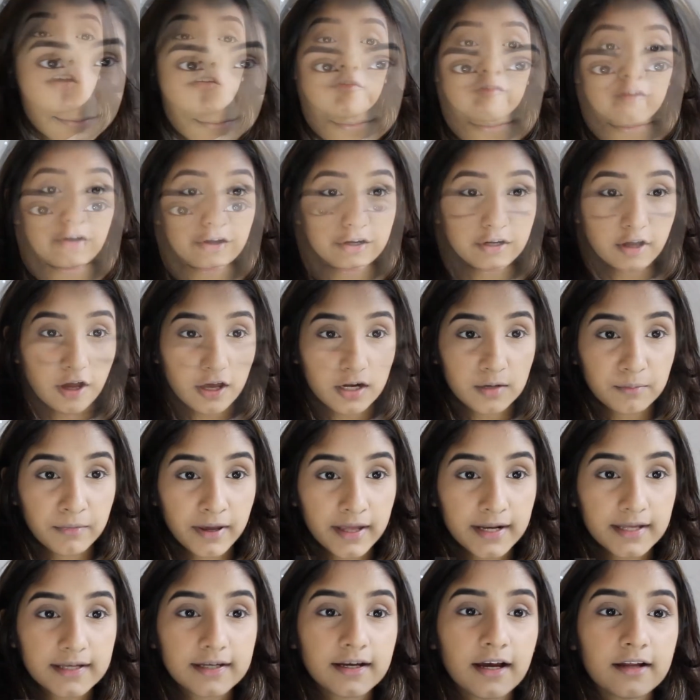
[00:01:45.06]
For an
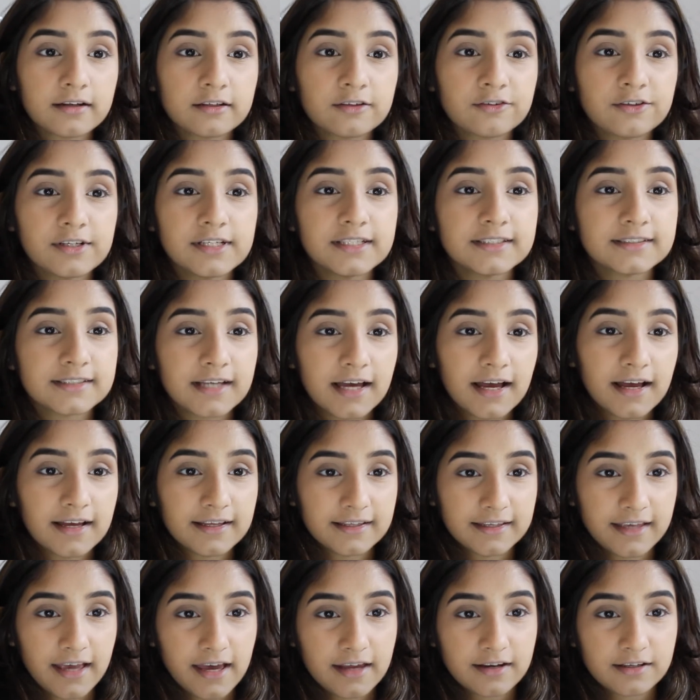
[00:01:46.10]
automatic cut crease,
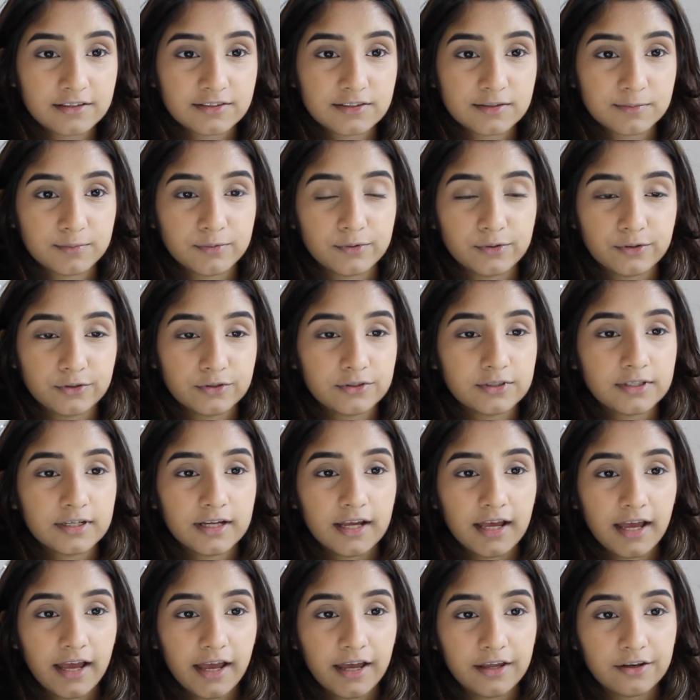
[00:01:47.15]
get a spoon
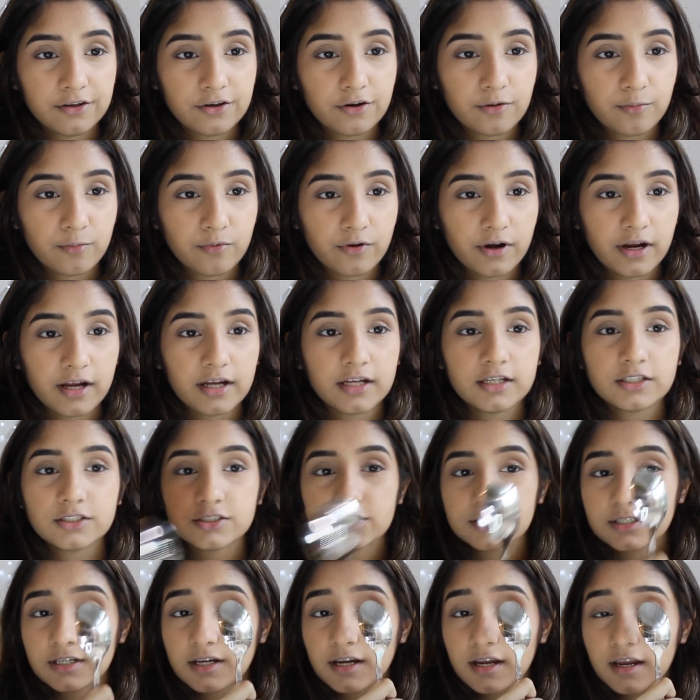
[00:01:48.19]
and your
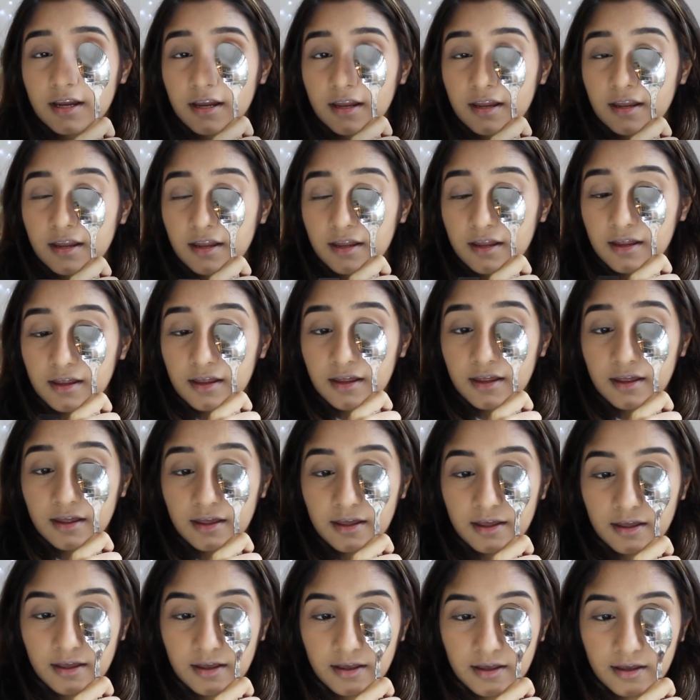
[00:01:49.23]
brush
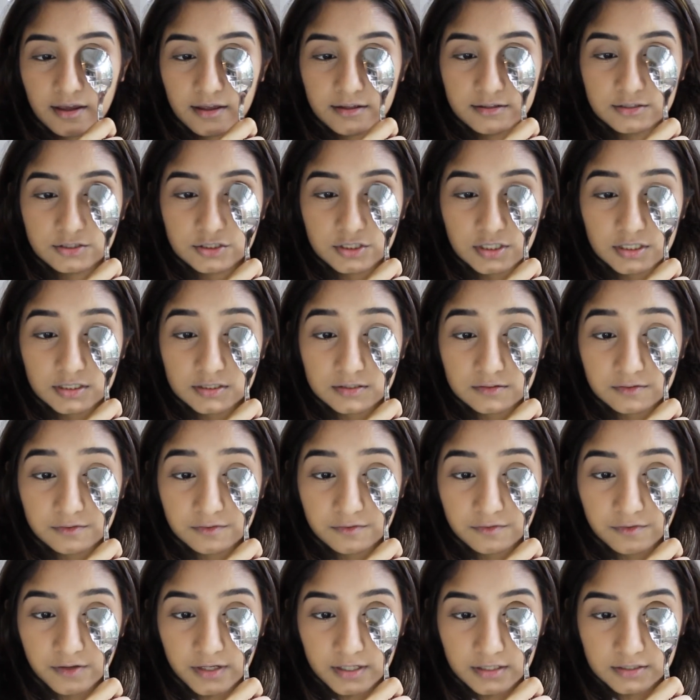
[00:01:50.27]
and just
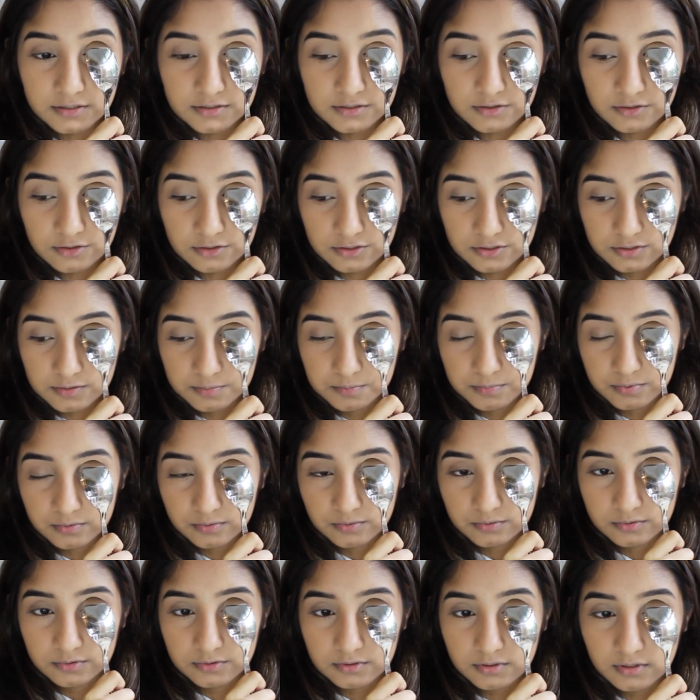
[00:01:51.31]
fix your
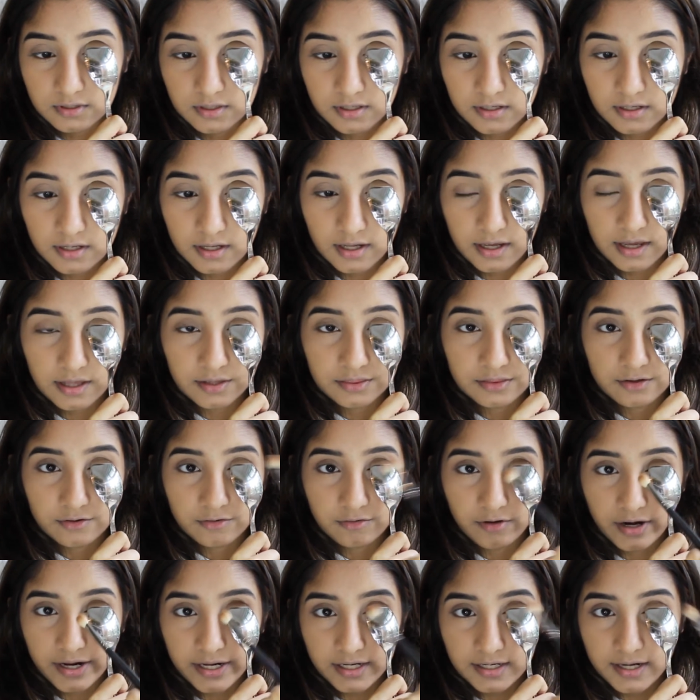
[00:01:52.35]
spoon at the
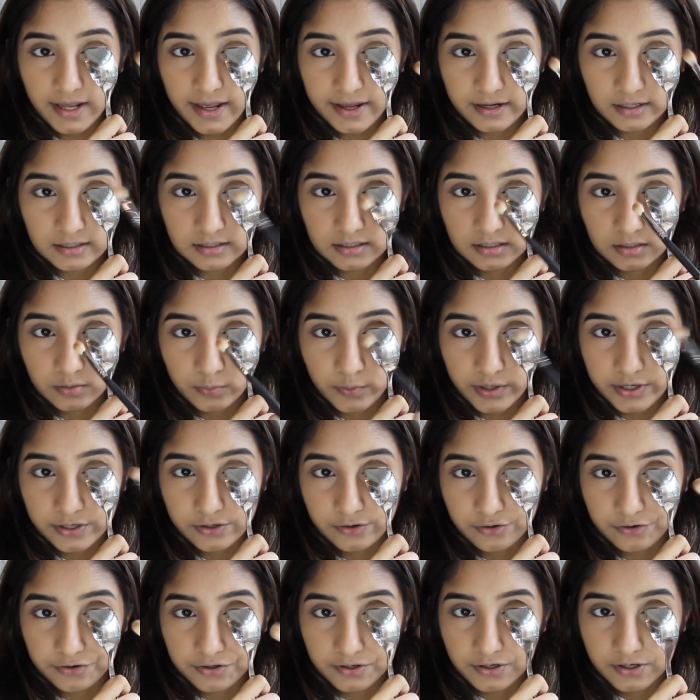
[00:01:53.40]
right angle where
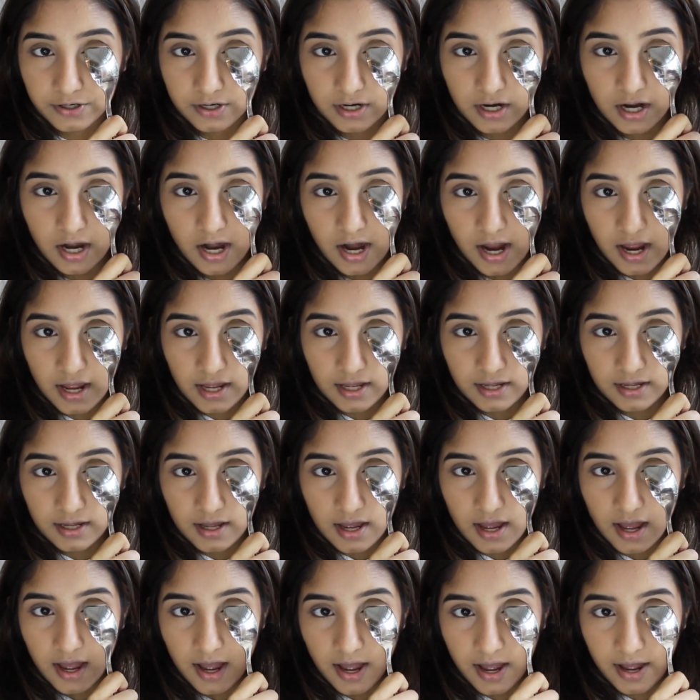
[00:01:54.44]
your
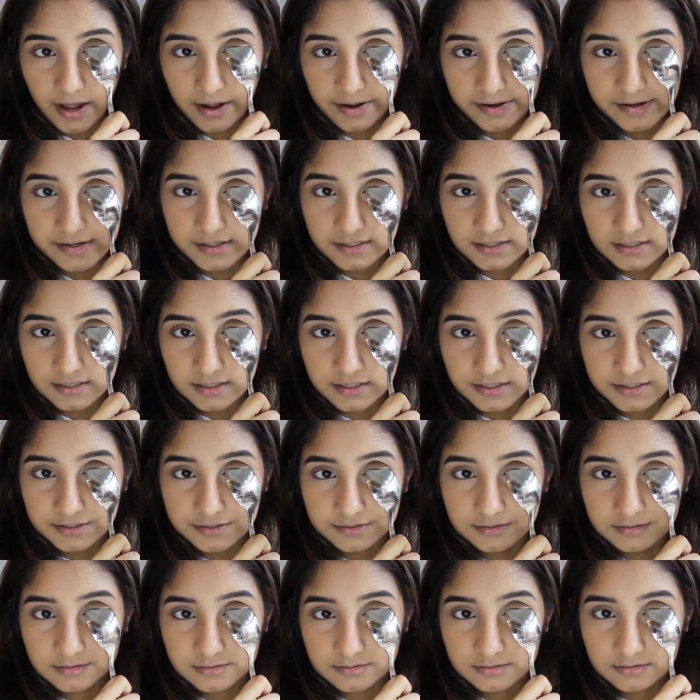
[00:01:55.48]
eyelid
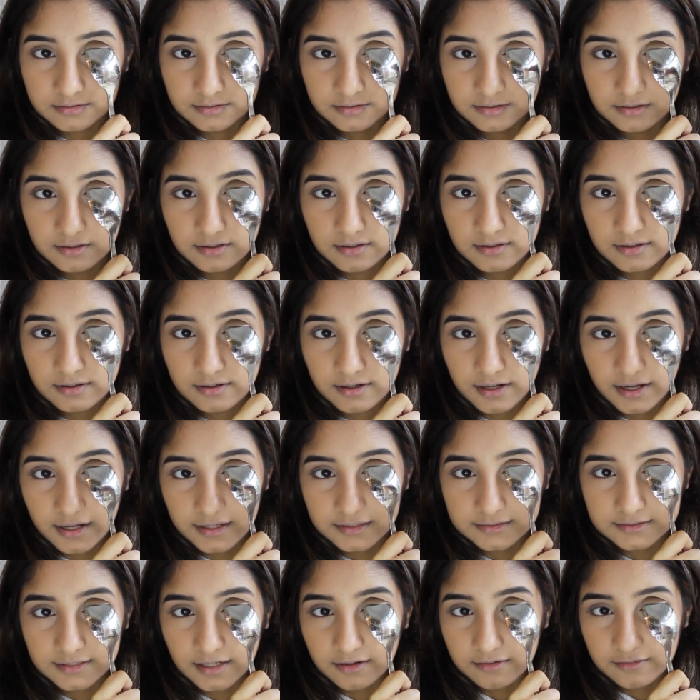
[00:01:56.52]

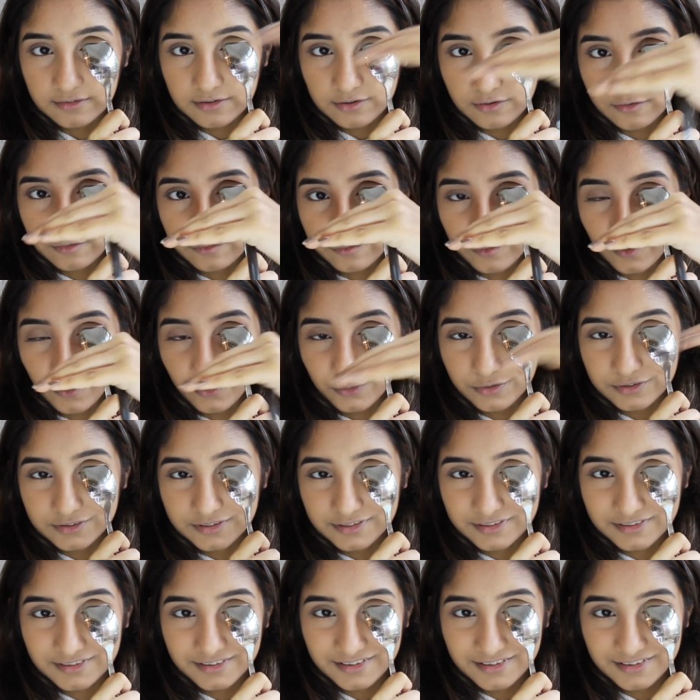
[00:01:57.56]
has that, fold,